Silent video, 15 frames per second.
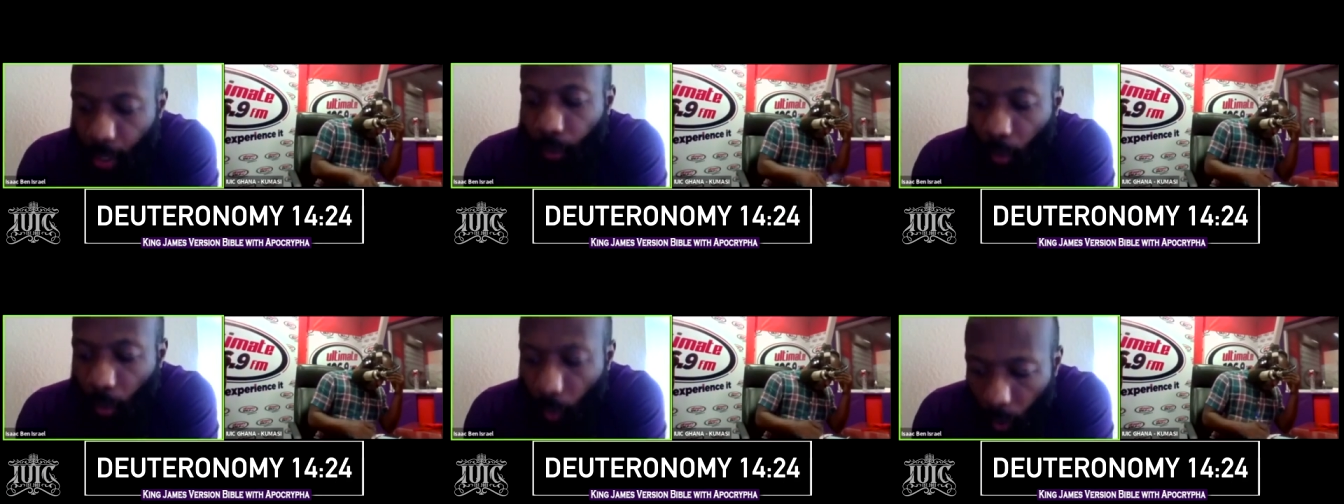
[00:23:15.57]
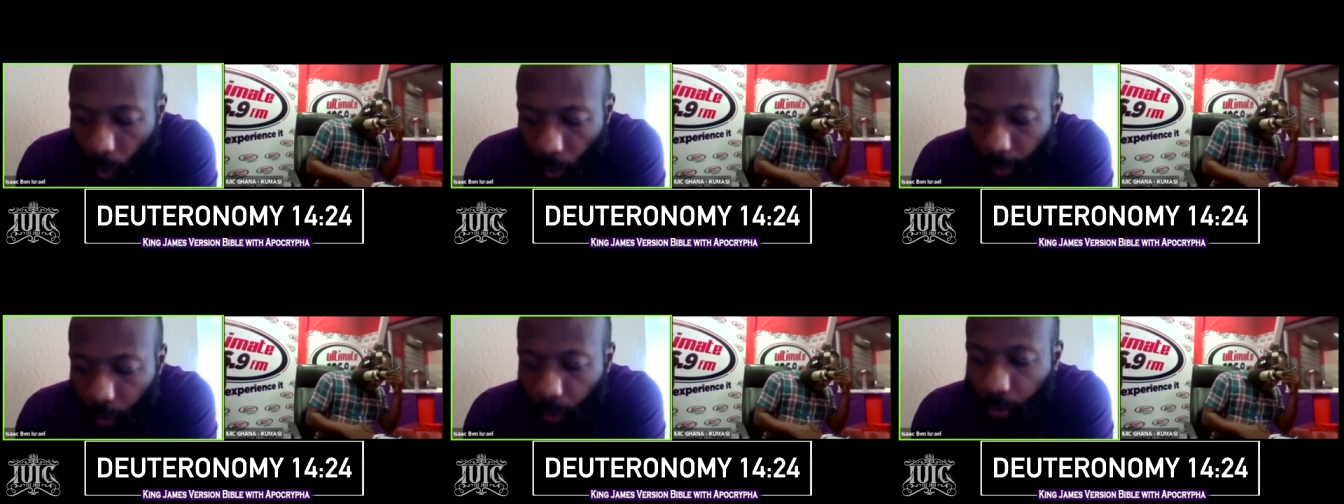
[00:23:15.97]
the
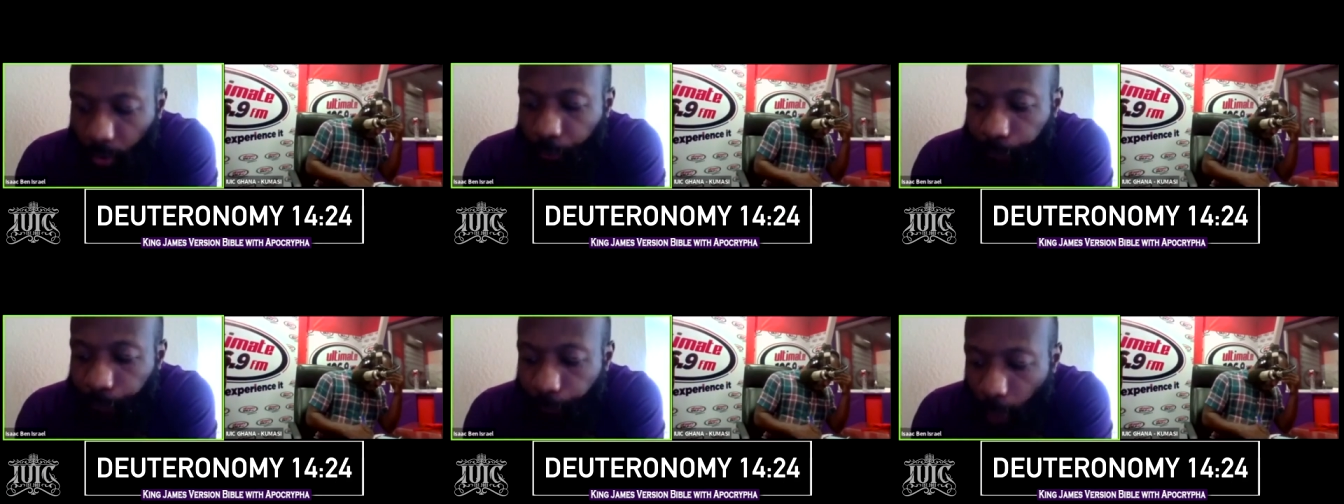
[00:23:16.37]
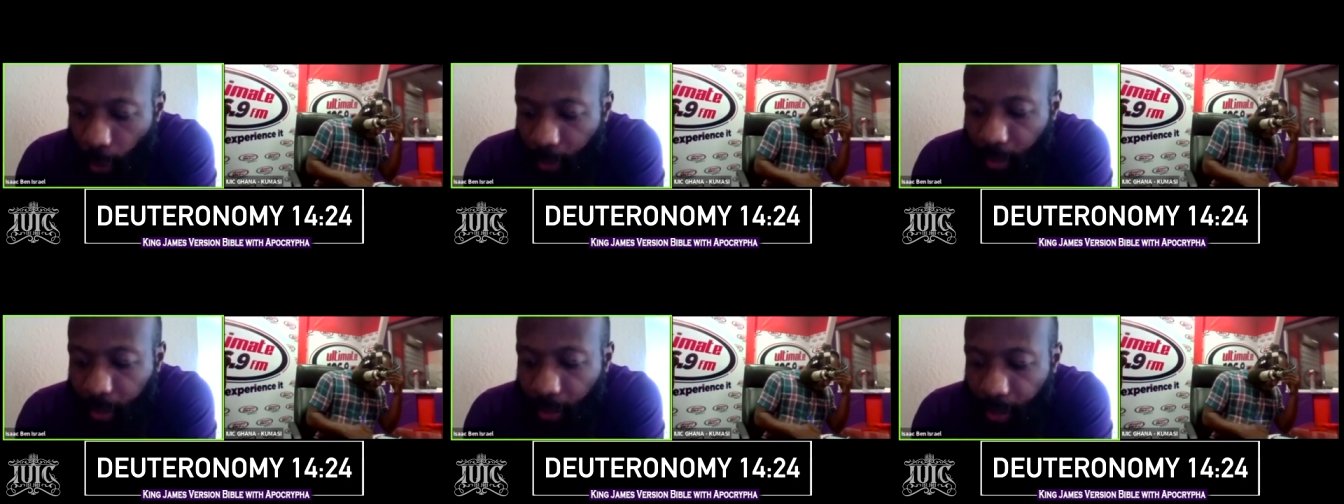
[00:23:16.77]
oil, the
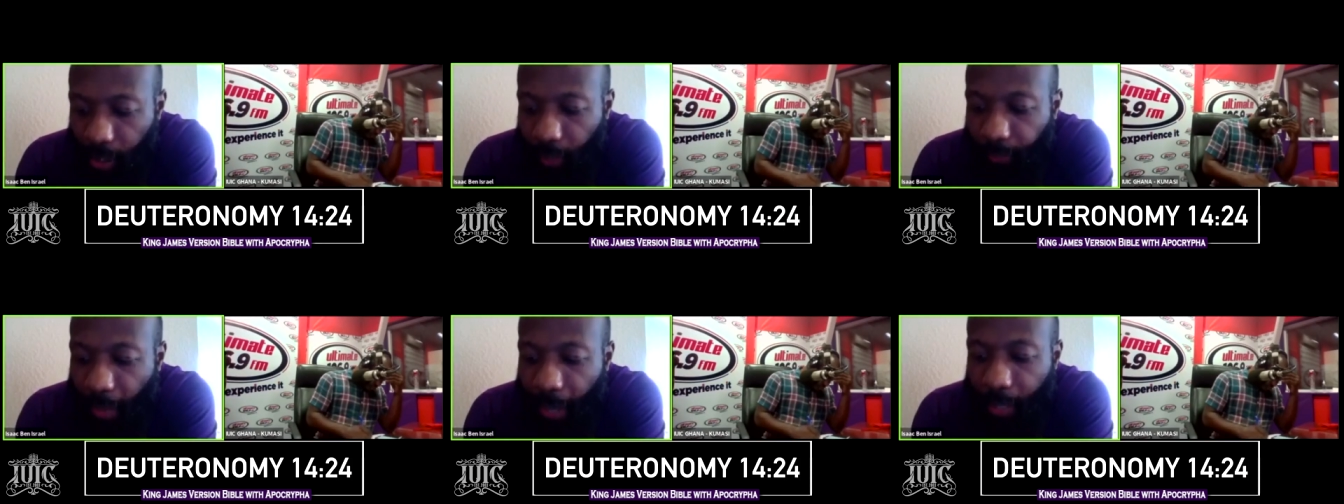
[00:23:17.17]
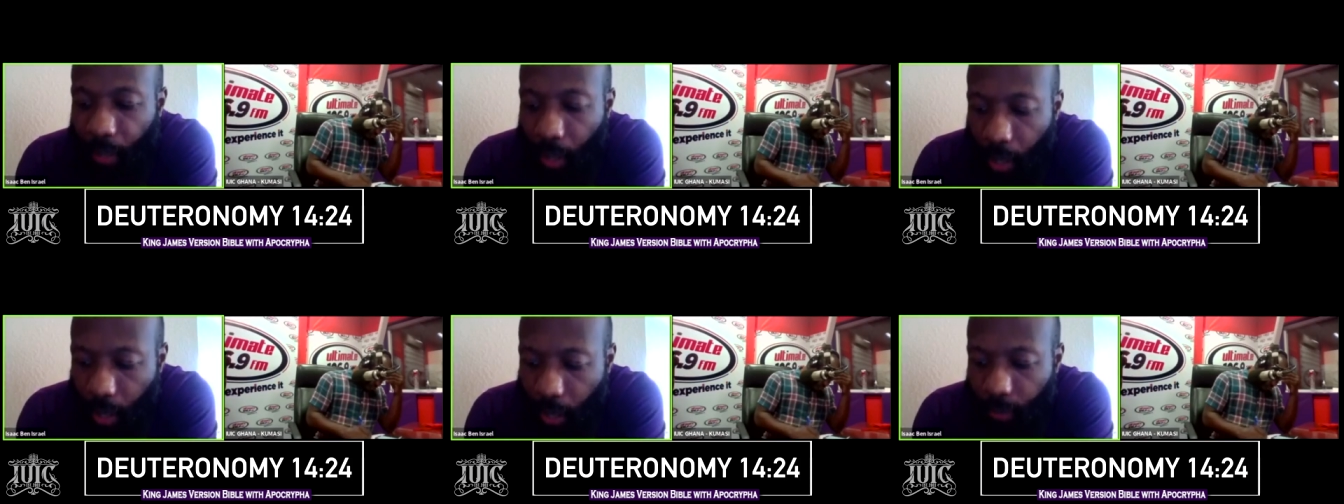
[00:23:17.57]
firstlings of thy
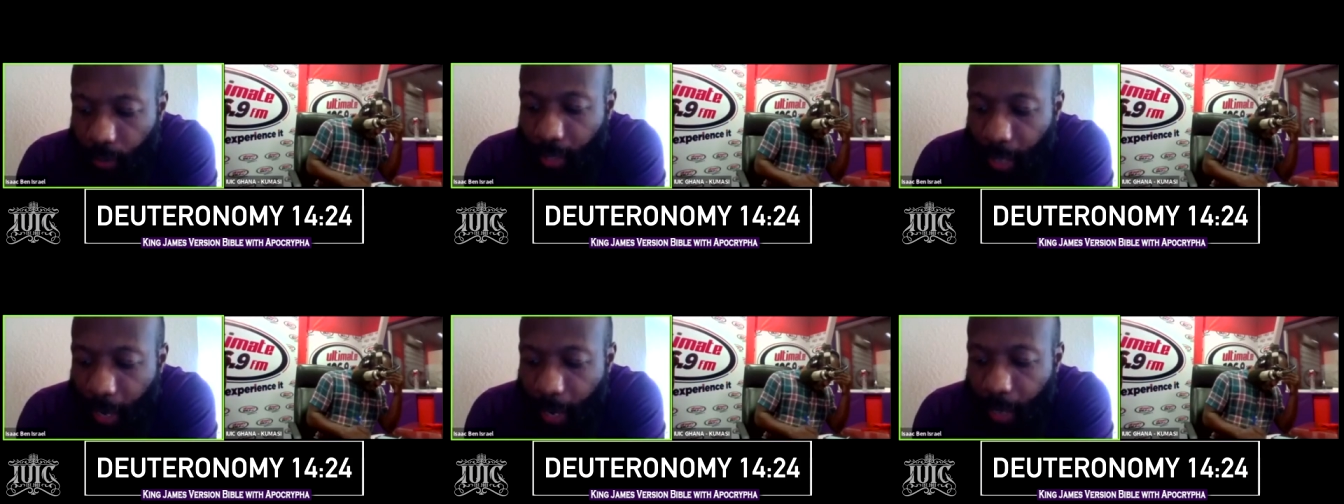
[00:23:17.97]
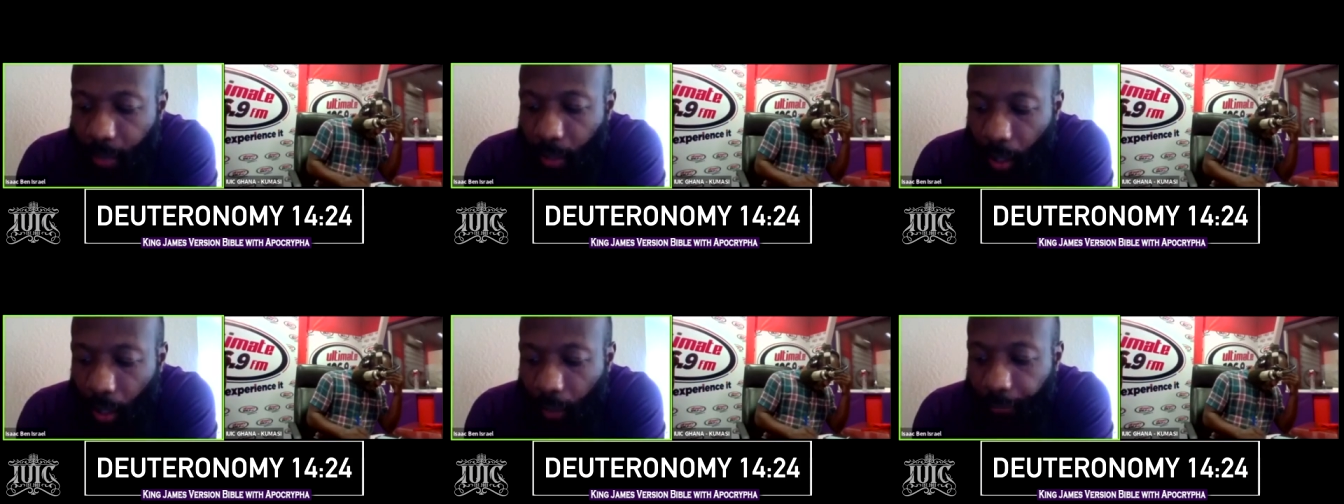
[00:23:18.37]
herds
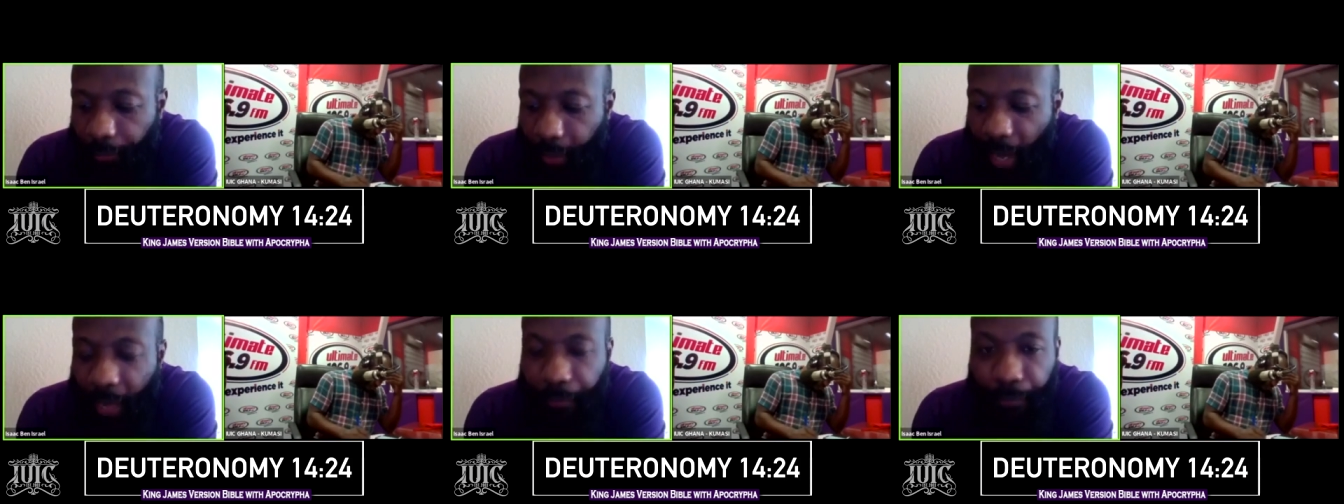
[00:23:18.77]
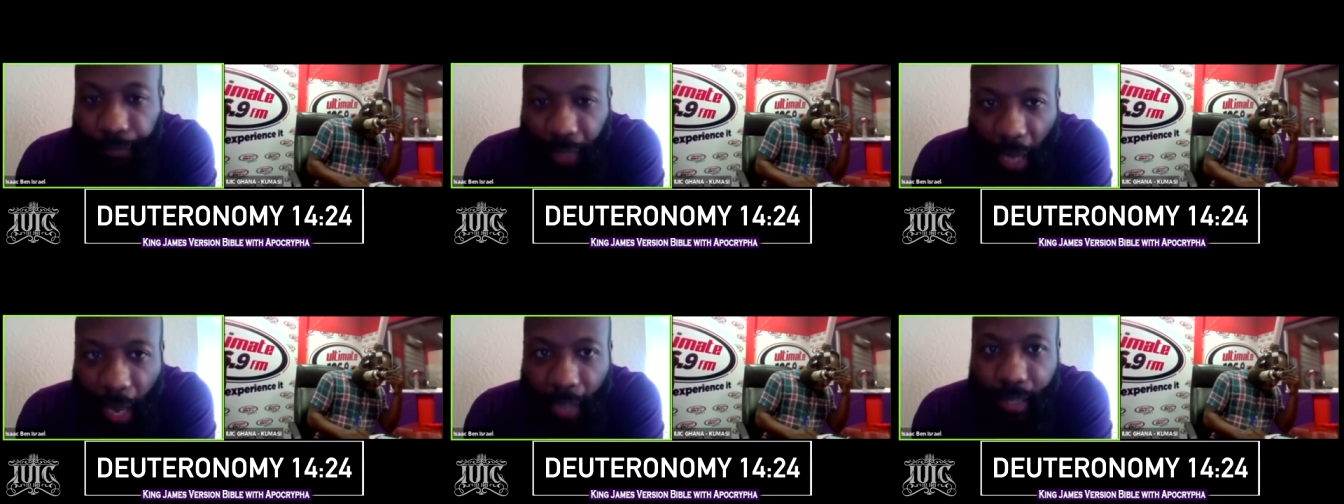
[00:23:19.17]
and of thy
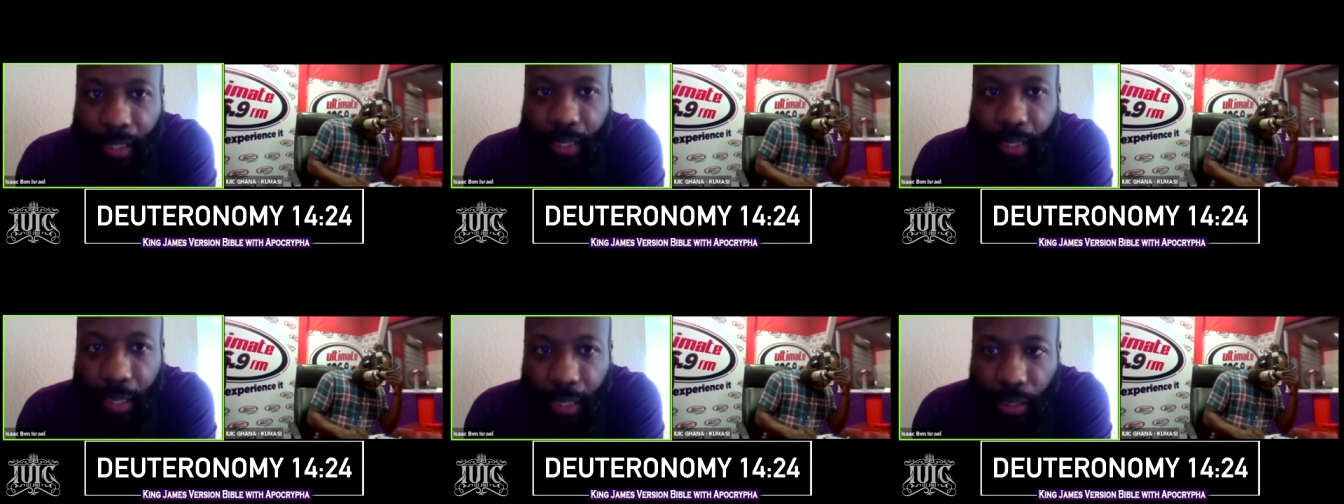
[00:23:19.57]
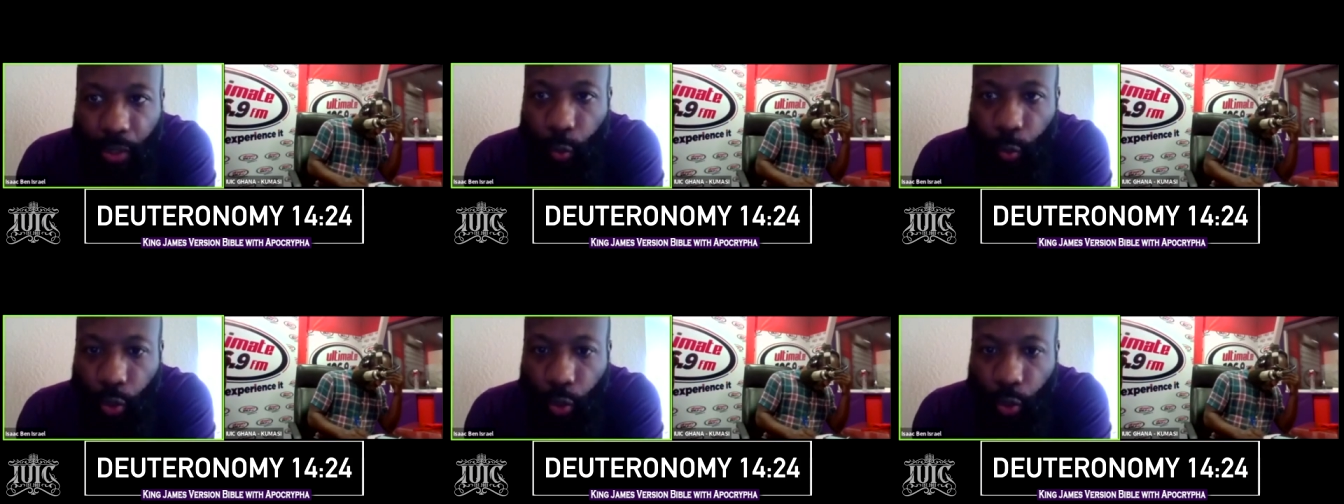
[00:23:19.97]
flocks into